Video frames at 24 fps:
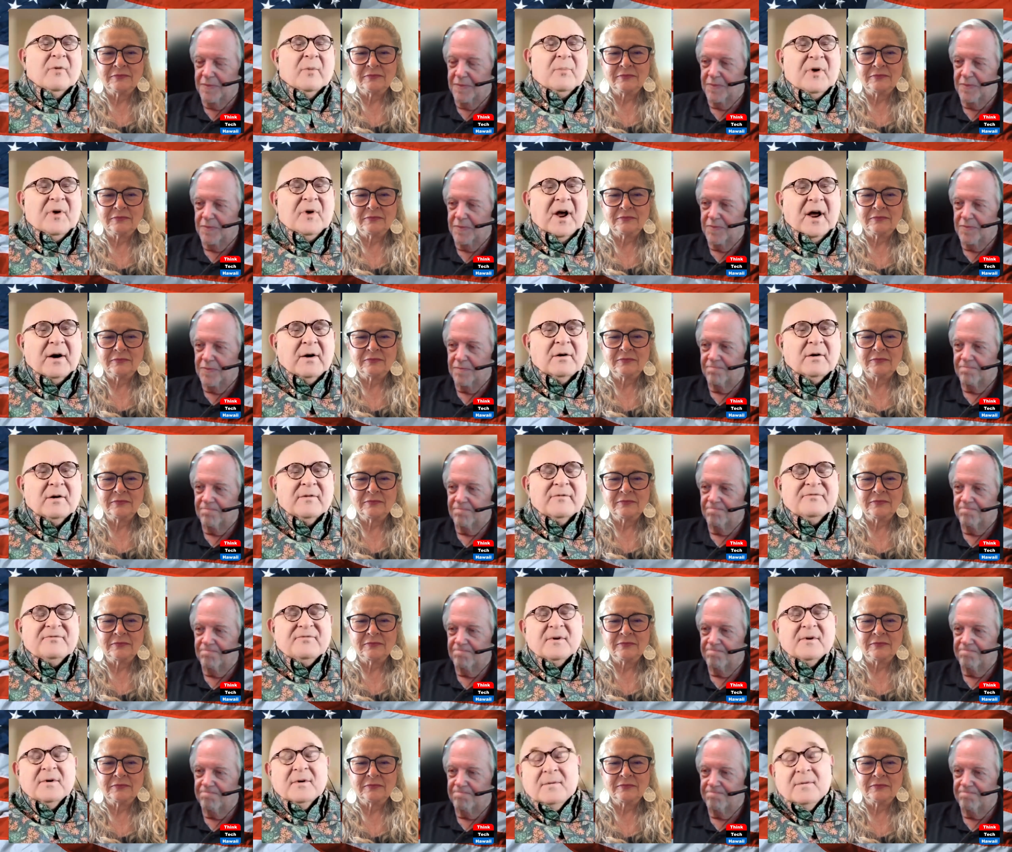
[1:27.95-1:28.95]
Speaker 1: of a panel
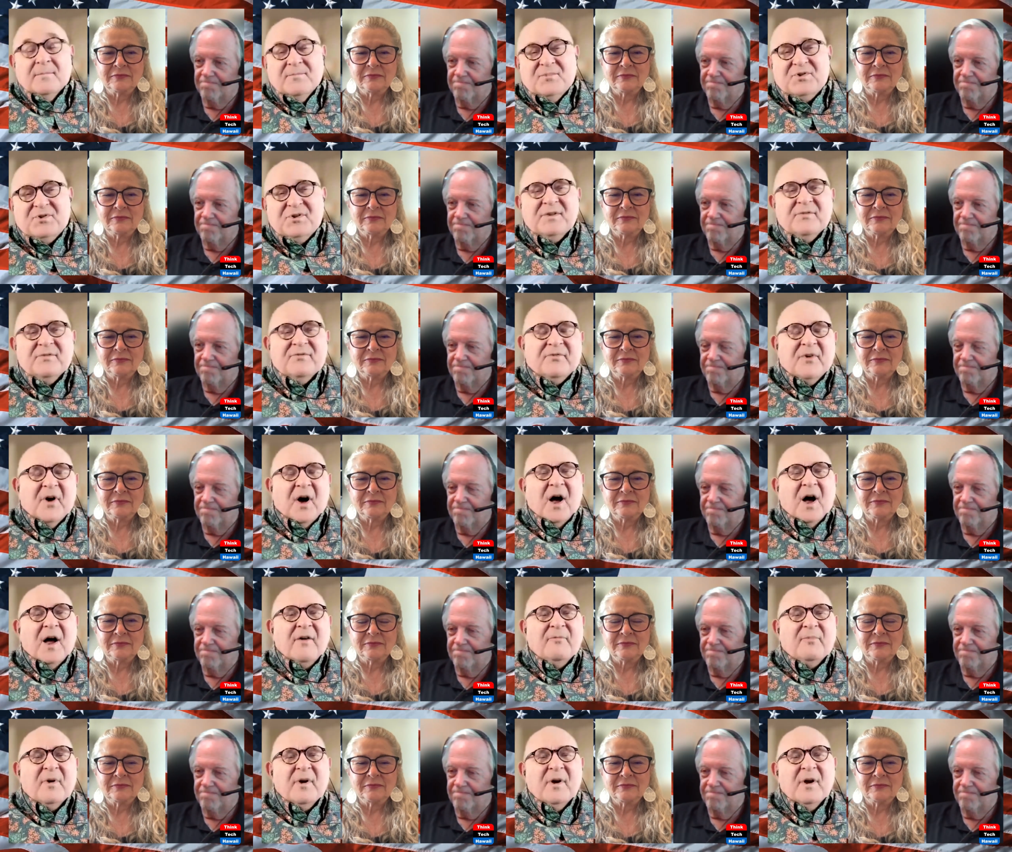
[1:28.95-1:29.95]
of
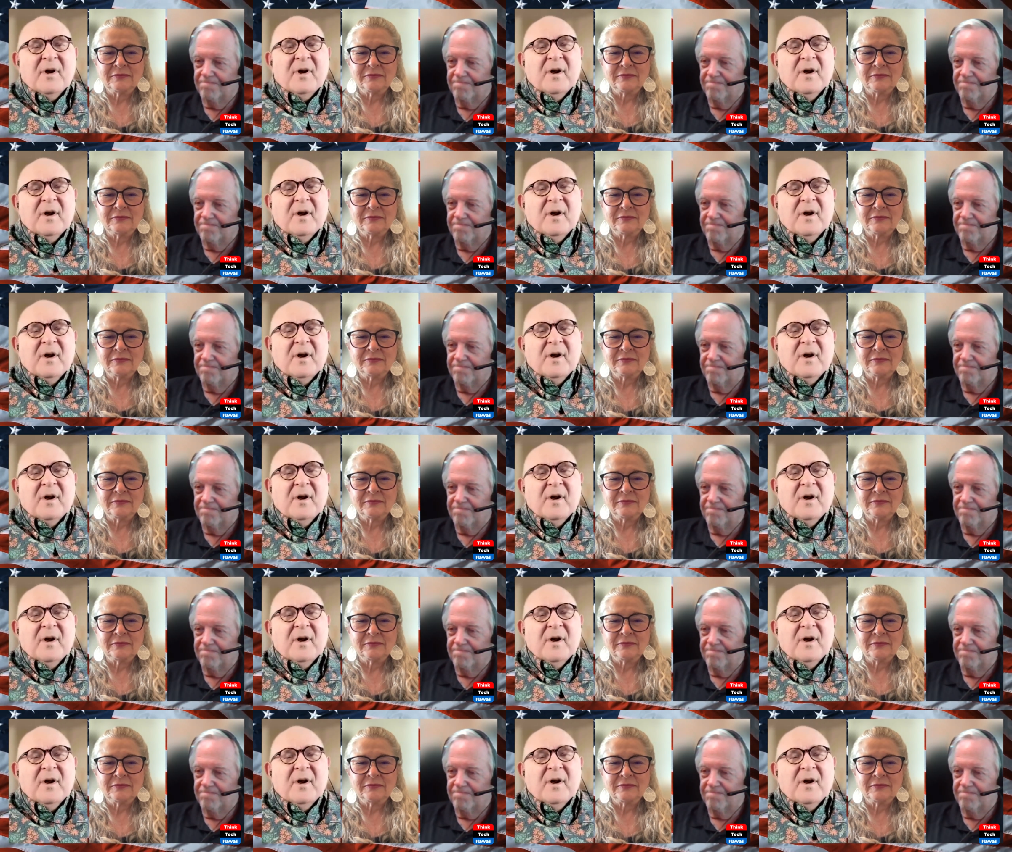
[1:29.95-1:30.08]
G5,